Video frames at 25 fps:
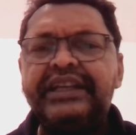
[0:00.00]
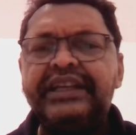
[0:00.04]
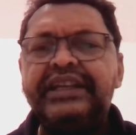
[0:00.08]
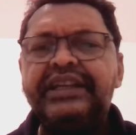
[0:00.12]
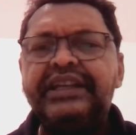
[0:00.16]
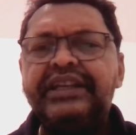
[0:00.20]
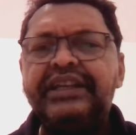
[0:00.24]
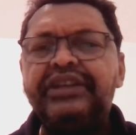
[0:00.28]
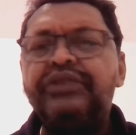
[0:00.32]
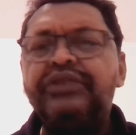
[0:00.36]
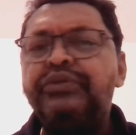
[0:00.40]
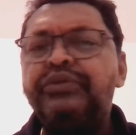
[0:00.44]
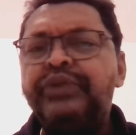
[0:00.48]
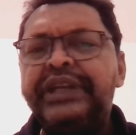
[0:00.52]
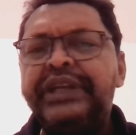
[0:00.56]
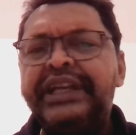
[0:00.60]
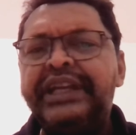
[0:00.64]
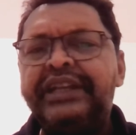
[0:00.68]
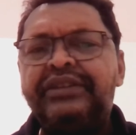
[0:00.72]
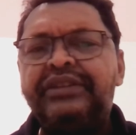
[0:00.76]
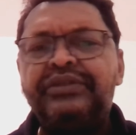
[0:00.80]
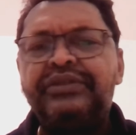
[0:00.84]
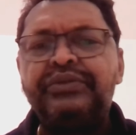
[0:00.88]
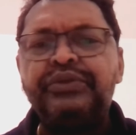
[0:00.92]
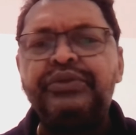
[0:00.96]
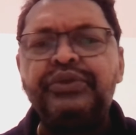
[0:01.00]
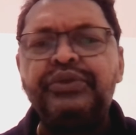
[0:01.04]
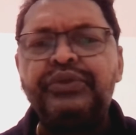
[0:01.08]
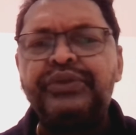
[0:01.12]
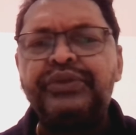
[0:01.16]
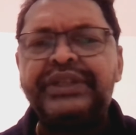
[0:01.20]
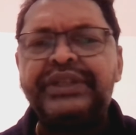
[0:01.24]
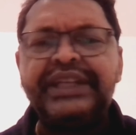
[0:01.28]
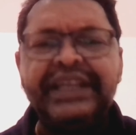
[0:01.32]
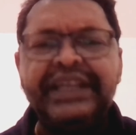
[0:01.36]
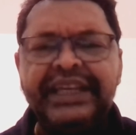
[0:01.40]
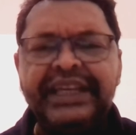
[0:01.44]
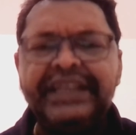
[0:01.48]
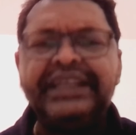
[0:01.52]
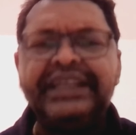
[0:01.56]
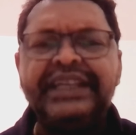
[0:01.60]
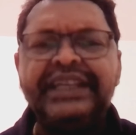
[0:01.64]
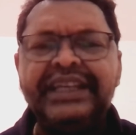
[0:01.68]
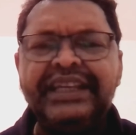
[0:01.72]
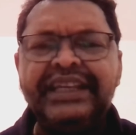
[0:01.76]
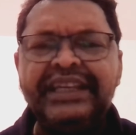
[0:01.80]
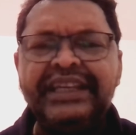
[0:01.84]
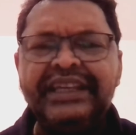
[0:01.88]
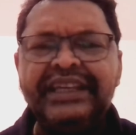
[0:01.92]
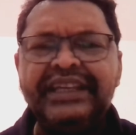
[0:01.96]
you need to use
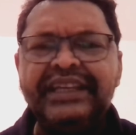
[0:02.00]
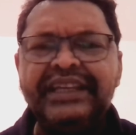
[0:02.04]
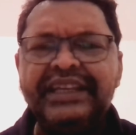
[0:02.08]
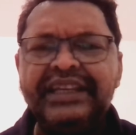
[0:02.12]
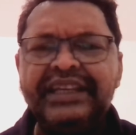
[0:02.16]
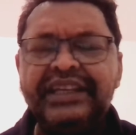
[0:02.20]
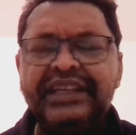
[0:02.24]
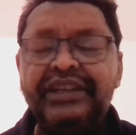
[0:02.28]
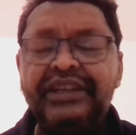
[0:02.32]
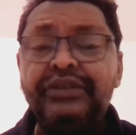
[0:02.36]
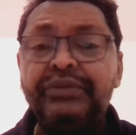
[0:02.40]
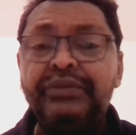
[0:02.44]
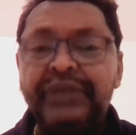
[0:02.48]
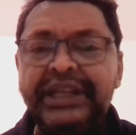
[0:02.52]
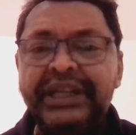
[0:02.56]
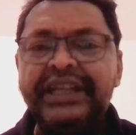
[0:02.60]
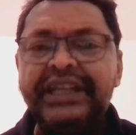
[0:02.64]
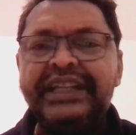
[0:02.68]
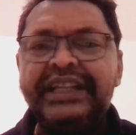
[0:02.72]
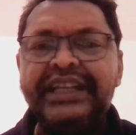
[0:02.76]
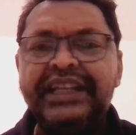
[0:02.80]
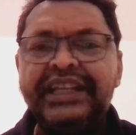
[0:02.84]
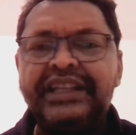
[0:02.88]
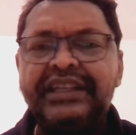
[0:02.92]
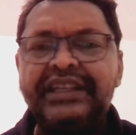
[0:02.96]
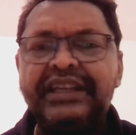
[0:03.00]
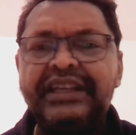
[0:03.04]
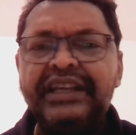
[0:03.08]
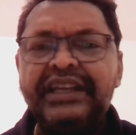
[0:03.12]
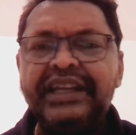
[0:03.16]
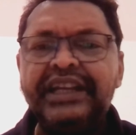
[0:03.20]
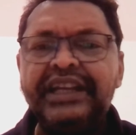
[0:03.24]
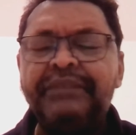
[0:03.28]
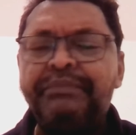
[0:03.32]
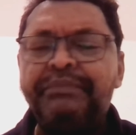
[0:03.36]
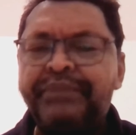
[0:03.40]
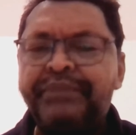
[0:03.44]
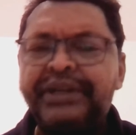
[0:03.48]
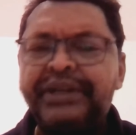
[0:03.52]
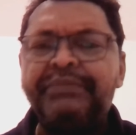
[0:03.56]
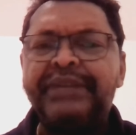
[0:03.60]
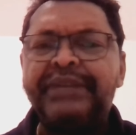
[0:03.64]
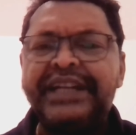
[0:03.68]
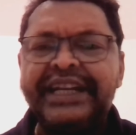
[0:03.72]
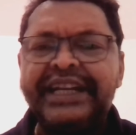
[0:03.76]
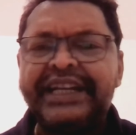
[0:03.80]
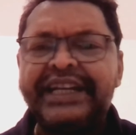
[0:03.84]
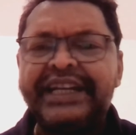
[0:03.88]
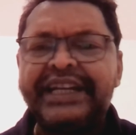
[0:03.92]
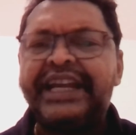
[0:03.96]
AI. You need it in
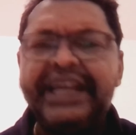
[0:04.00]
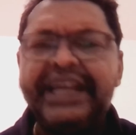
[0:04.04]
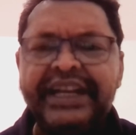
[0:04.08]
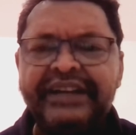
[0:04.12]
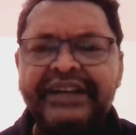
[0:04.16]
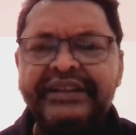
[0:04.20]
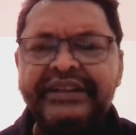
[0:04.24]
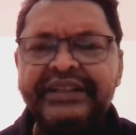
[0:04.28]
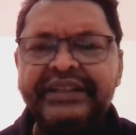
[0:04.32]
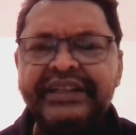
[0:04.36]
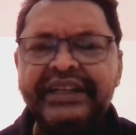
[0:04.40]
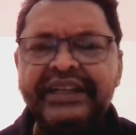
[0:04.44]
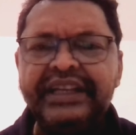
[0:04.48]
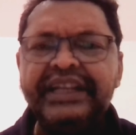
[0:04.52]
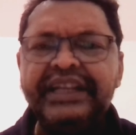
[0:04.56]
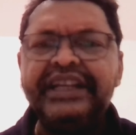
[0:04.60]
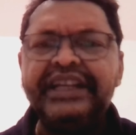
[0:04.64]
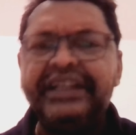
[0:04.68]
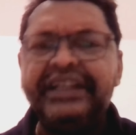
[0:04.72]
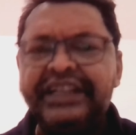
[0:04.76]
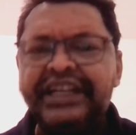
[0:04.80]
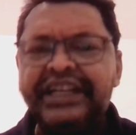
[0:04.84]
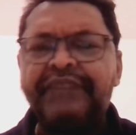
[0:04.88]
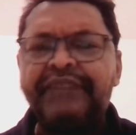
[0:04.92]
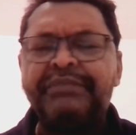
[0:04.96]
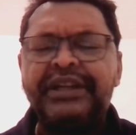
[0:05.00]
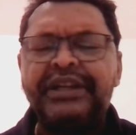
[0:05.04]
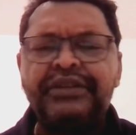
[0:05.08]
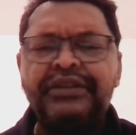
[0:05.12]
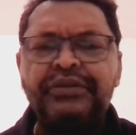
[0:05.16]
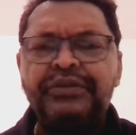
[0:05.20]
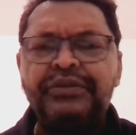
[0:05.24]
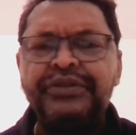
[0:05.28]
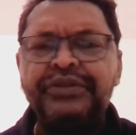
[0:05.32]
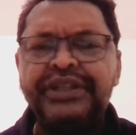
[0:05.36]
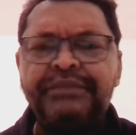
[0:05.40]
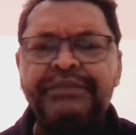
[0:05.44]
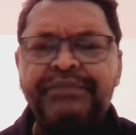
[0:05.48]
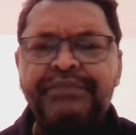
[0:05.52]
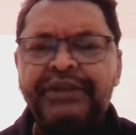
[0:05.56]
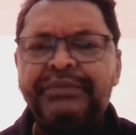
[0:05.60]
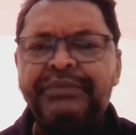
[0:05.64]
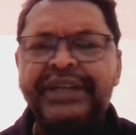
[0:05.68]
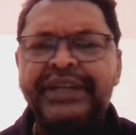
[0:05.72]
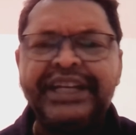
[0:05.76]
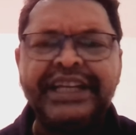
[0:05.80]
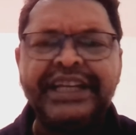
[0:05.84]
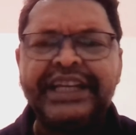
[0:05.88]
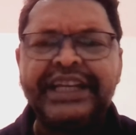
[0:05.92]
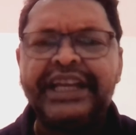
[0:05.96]
primary care, in dermatology
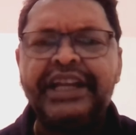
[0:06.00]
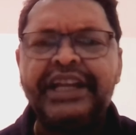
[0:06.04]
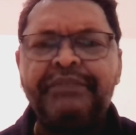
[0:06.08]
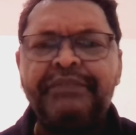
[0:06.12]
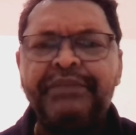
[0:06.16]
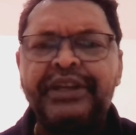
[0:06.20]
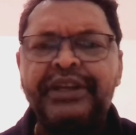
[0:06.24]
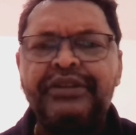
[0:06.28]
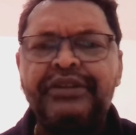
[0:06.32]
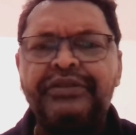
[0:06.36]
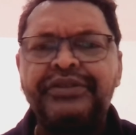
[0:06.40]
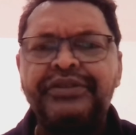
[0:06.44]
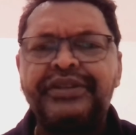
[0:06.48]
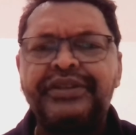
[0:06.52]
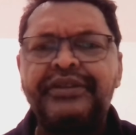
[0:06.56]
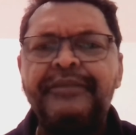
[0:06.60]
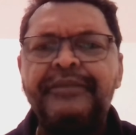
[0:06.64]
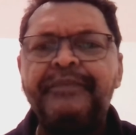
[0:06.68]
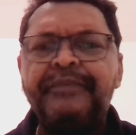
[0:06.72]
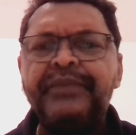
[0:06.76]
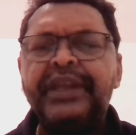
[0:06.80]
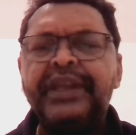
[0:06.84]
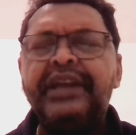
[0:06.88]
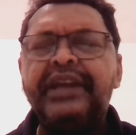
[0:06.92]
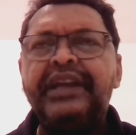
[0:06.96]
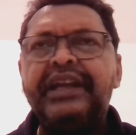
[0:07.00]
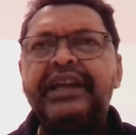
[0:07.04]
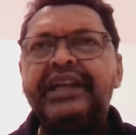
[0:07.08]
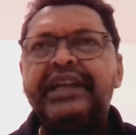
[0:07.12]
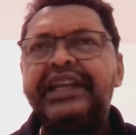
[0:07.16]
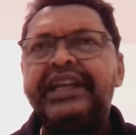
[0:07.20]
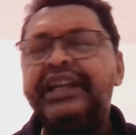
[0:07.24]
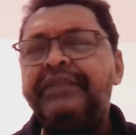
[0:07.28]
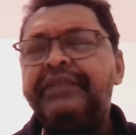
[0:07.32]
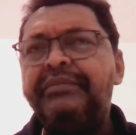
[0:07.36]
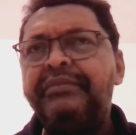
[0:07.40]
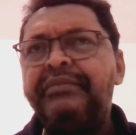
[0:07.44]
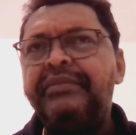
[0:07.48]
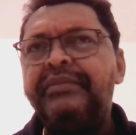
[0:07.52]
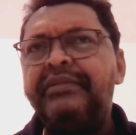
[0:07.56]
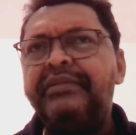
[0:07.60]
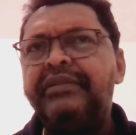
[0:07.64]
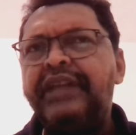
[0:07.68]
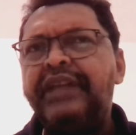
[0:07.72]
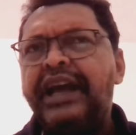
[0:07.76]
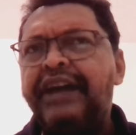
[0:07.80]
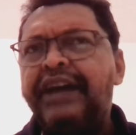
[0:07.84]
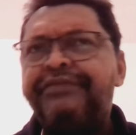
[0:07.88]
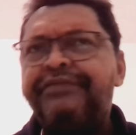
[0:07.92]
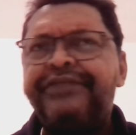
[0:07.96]
primary care, because
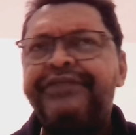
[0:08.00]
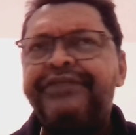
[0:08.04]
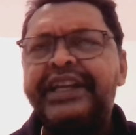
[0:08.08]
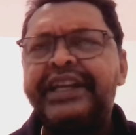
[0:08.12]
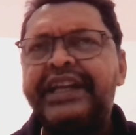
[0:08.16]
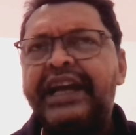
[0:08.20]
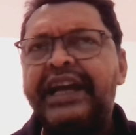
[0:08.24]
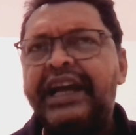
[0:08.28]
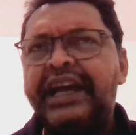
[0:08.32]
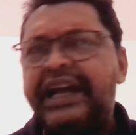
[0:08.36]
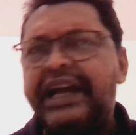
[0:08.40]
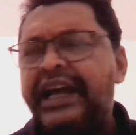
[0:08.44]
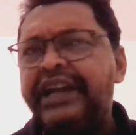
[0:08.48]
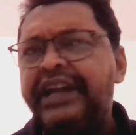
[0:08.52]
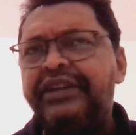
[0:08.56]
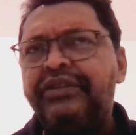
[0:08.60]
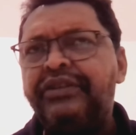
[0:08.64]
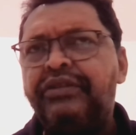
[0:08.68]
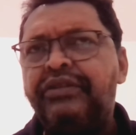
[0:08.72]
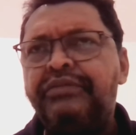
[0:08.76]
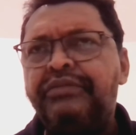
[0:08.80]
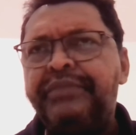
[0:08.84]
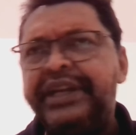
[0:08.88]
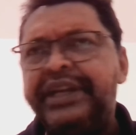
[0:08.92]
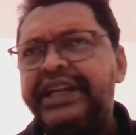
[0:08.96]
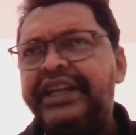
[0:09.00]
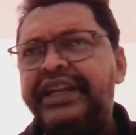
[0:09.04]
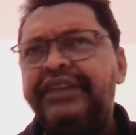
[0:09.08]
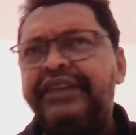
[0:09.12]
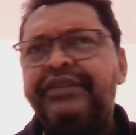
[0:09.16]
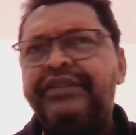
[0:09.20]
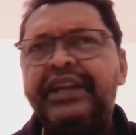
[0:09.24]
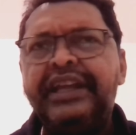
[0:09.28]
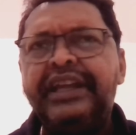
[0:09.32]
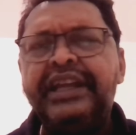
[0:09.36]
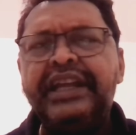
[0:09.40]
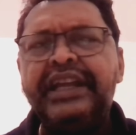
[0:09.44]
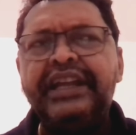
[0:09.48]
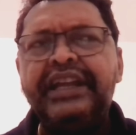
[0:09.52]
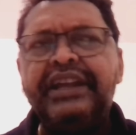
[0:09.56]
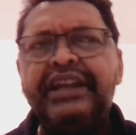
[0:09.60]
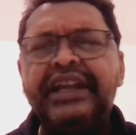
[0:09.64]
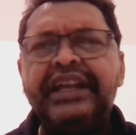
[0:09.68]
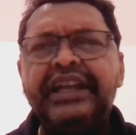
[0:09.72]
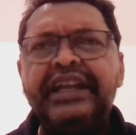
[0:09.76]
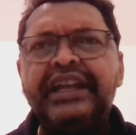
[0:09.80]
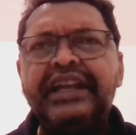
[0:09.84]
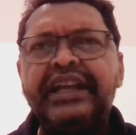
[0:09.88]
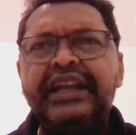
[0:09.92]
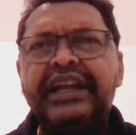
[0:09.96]
in Africa, I know many
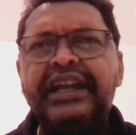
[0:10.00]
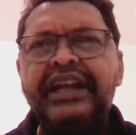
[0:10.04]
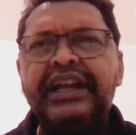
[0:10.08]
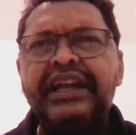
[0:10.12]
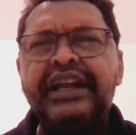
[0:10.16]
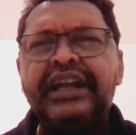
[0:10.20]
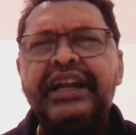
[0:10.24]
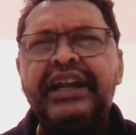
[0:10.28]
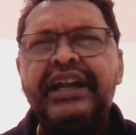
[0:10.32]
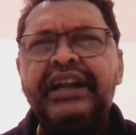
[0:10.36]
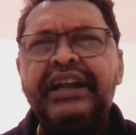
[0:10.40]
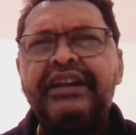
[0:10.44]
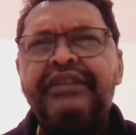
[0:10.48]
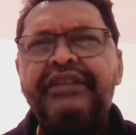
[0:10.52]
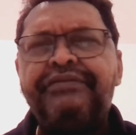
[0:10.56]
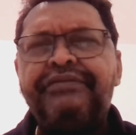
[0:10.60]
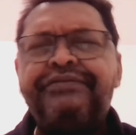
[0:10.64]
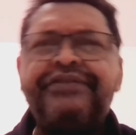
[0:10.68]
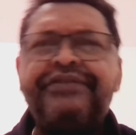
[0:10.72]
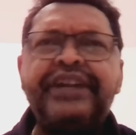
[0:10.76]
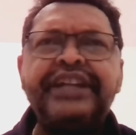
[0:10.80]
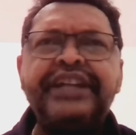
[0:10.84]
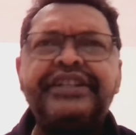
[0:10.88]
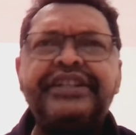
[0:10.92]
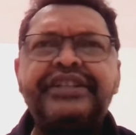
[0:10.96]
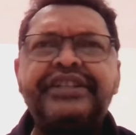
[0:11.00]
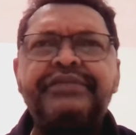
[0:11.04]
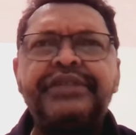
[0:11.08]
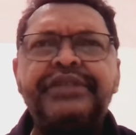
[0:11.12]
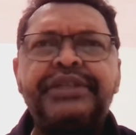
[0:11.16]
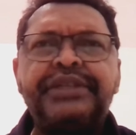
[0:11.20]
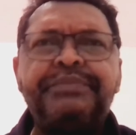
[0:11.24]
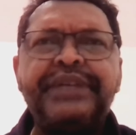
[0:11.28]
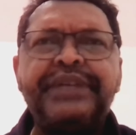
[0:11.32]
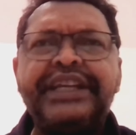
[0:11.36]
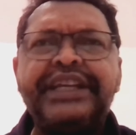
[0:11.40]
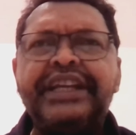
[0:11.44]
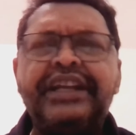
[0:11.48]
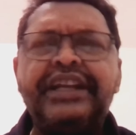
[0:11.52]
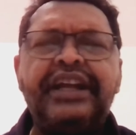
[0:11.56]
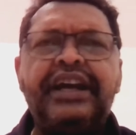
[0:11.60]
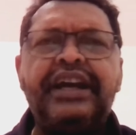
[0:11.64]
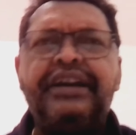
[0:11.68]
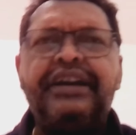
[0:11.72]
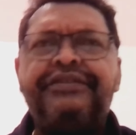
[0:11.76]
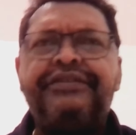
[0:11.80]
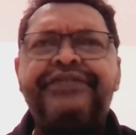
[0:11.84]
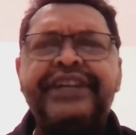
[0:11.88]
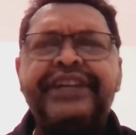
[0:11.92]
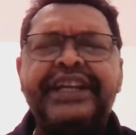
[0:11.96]
French-speaking
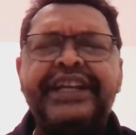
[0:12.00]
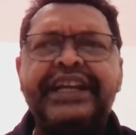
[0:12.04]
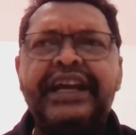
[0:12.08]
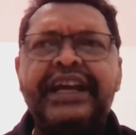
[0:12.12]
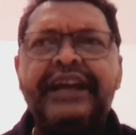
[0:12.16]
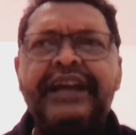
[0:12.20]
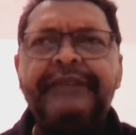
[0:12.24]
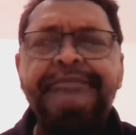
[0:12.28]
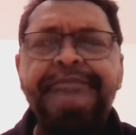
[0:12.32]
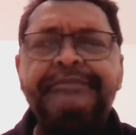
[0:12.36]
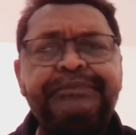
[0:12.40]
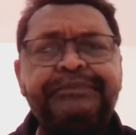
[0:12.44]
Africa,